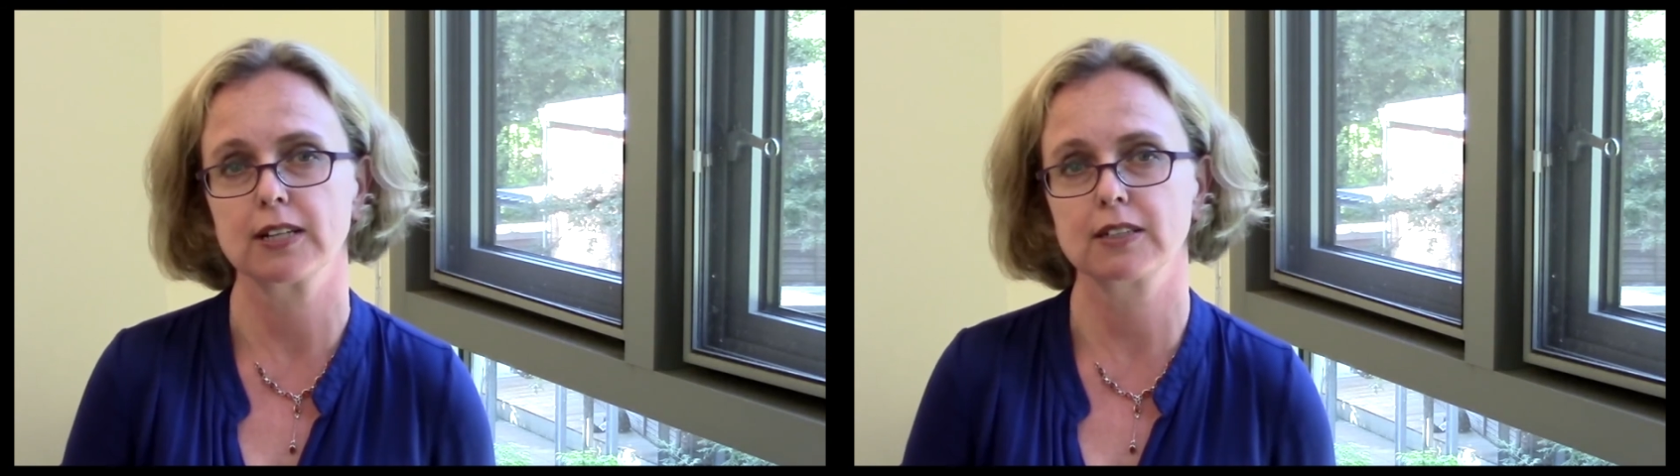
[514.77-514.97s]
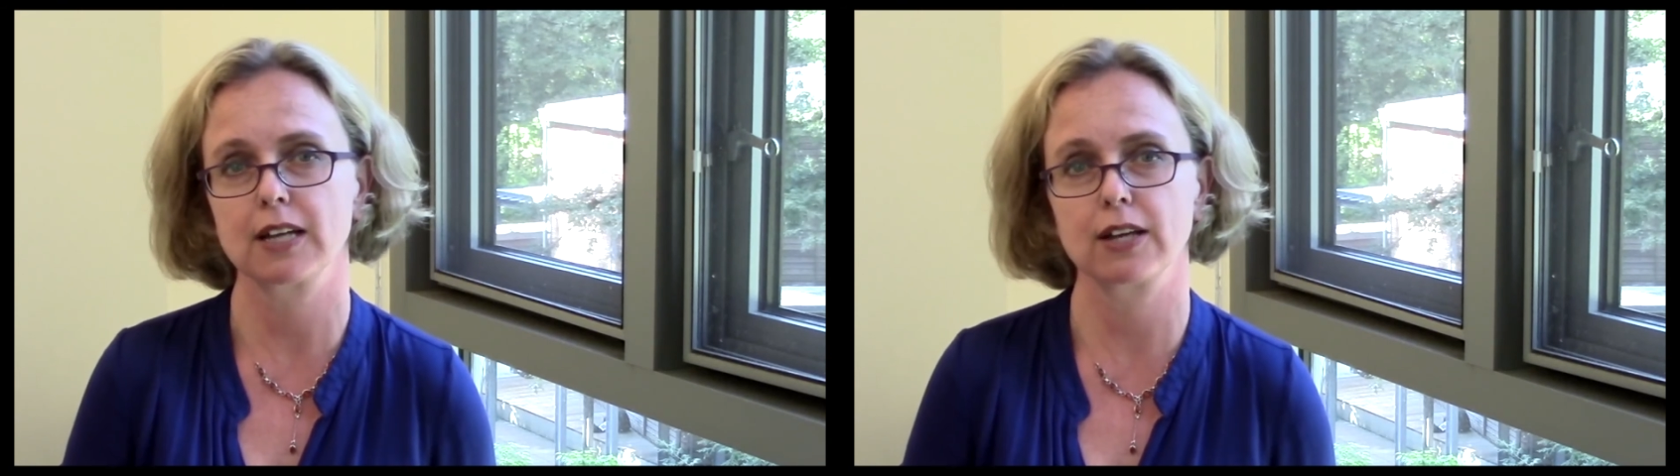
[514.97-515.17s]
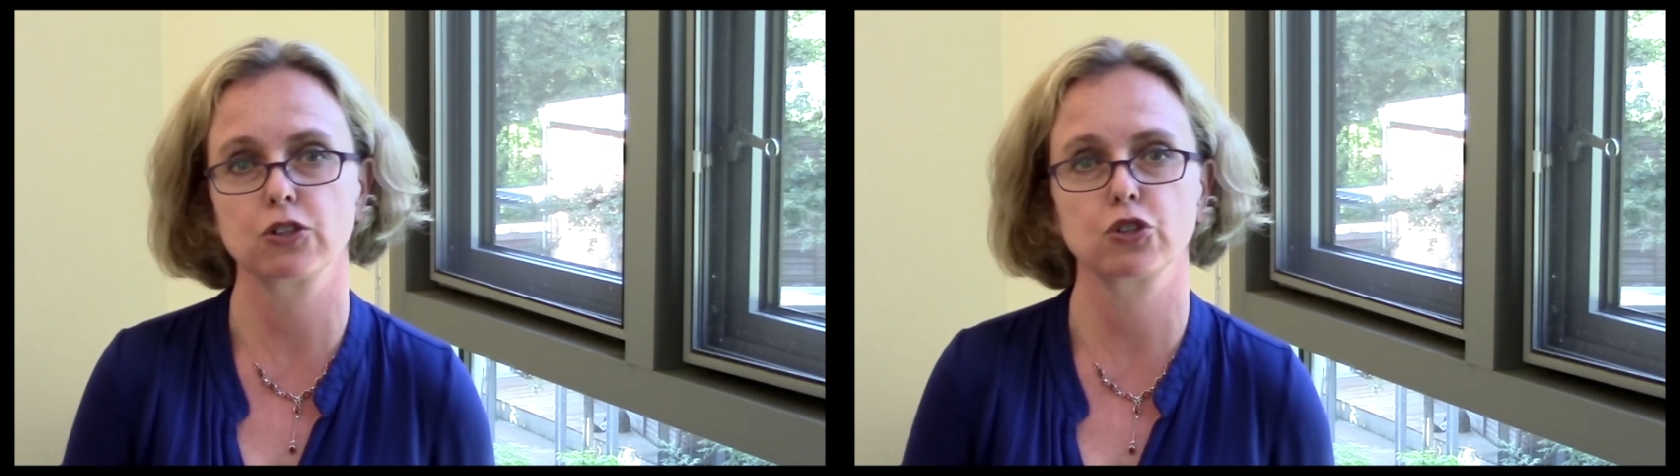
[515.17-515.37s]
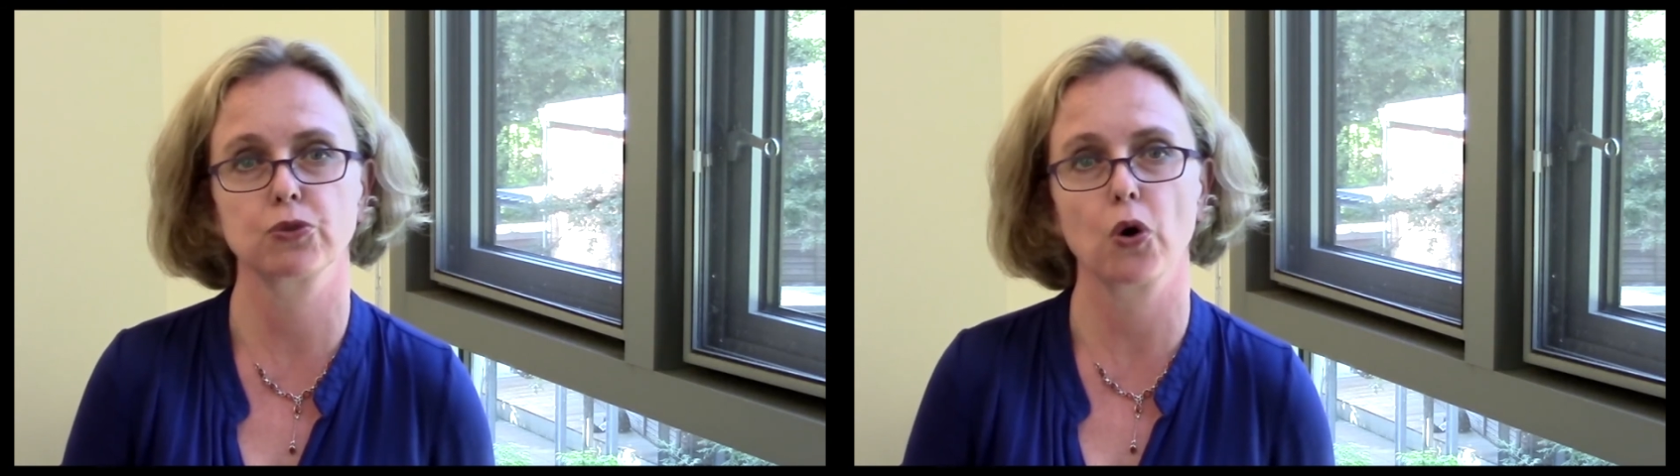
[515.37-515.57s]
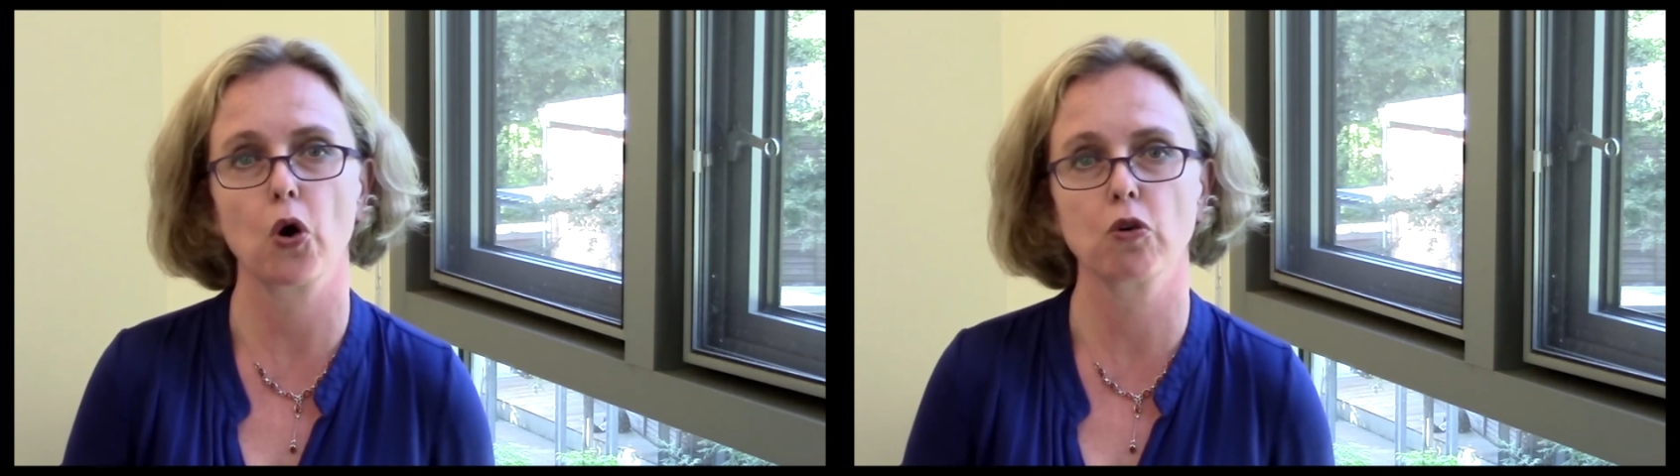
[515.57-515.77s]
tend
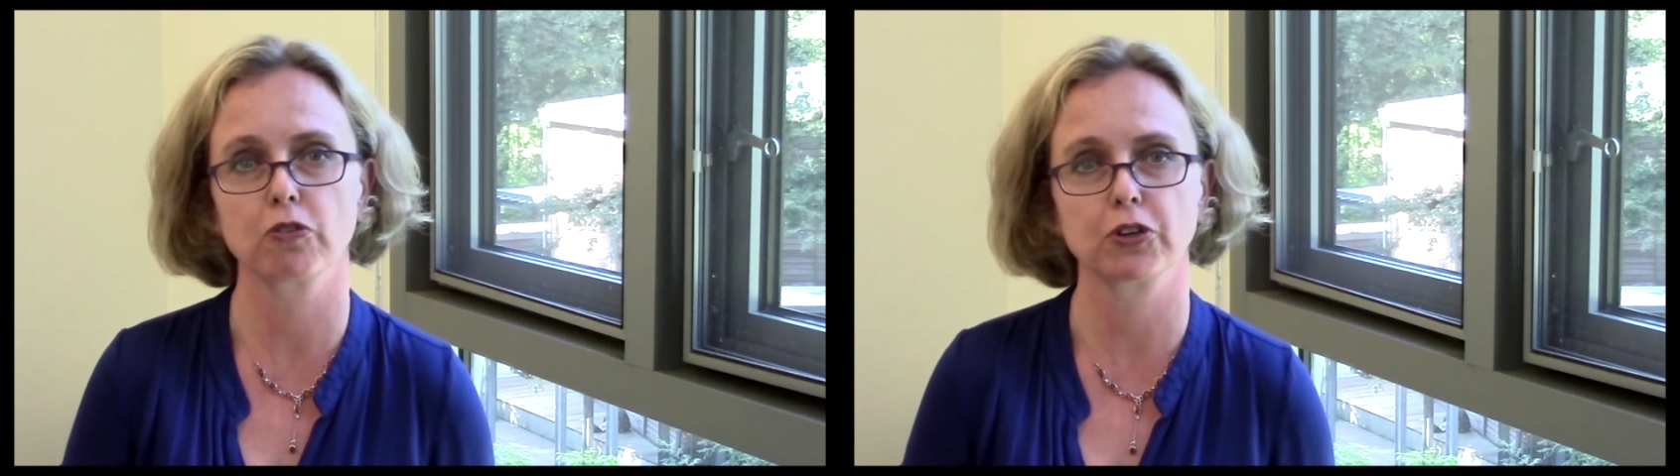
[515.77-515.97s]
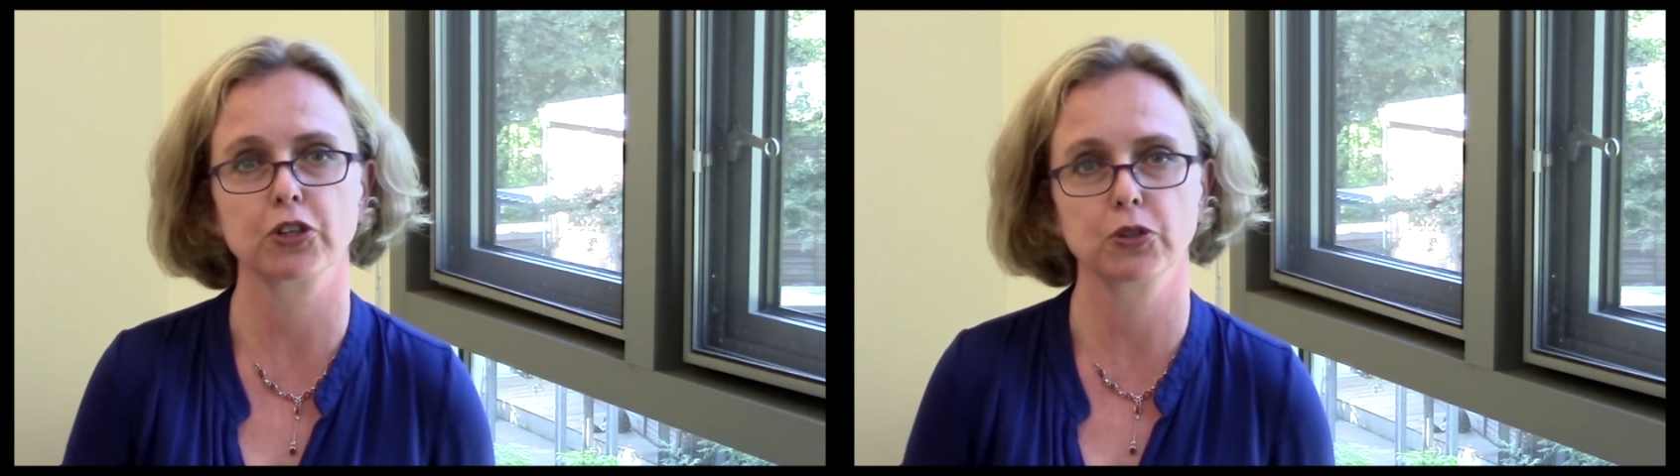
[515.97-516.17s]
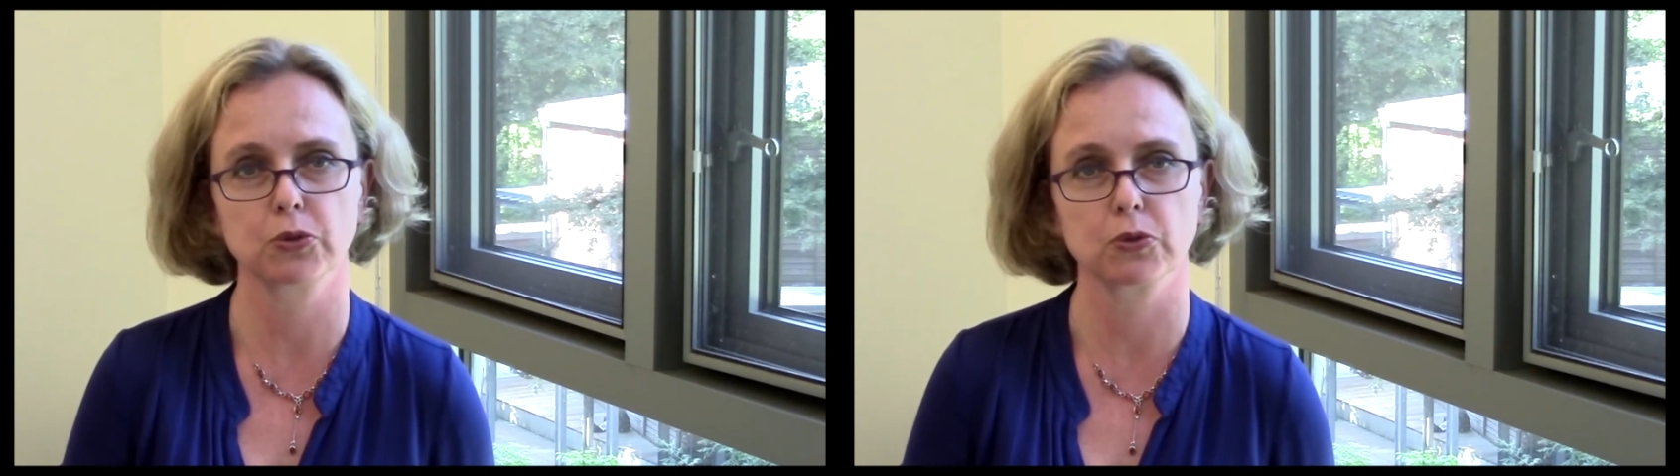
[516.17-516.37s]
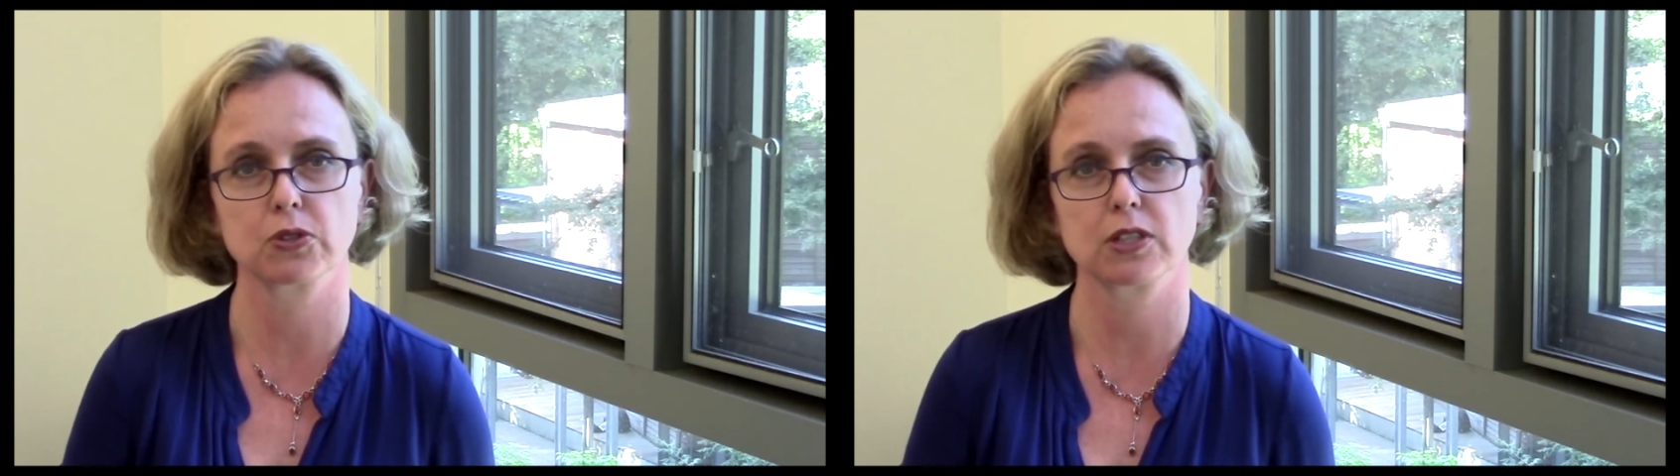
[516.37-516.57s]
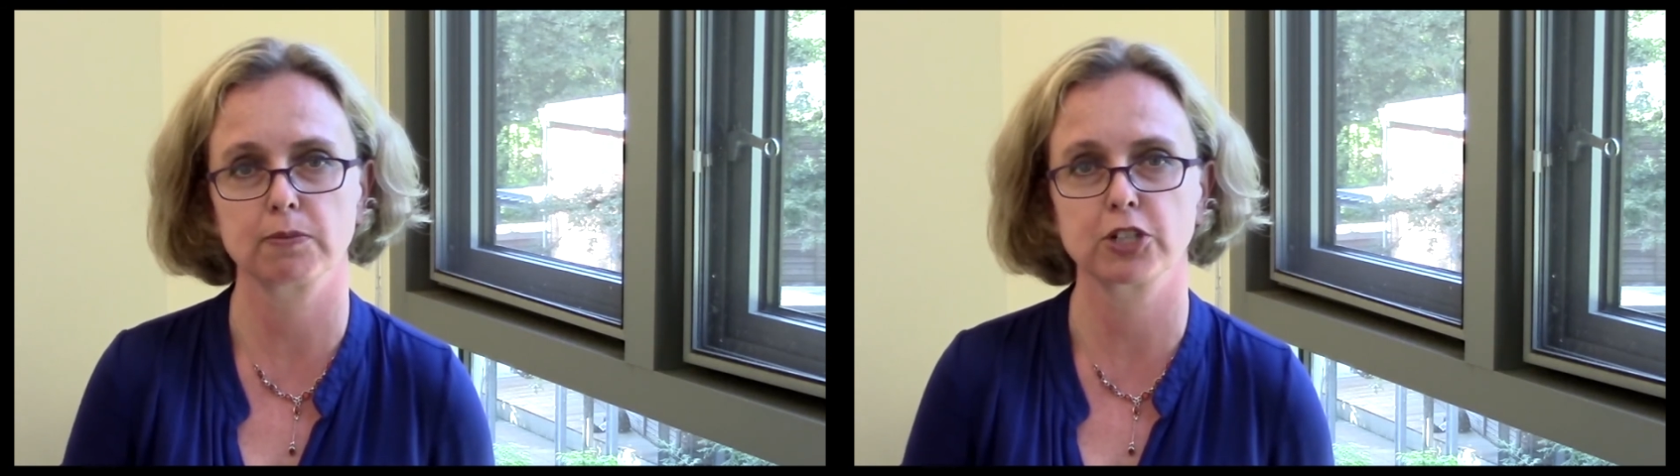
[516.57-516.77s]
to overuse
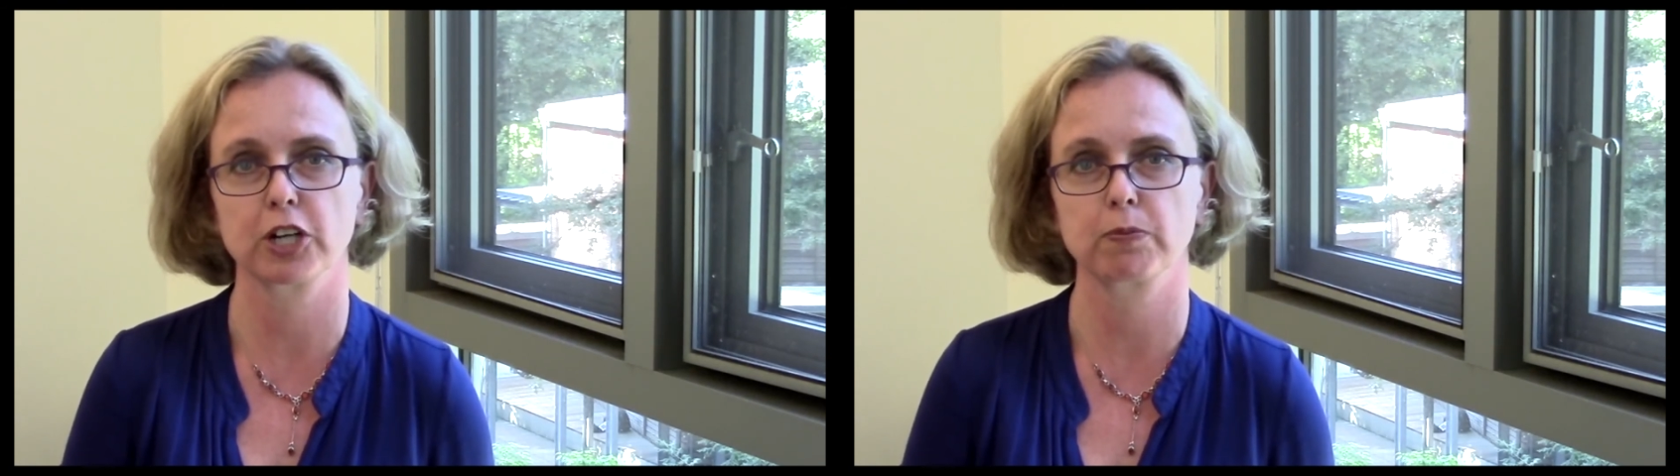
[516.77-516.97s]
subject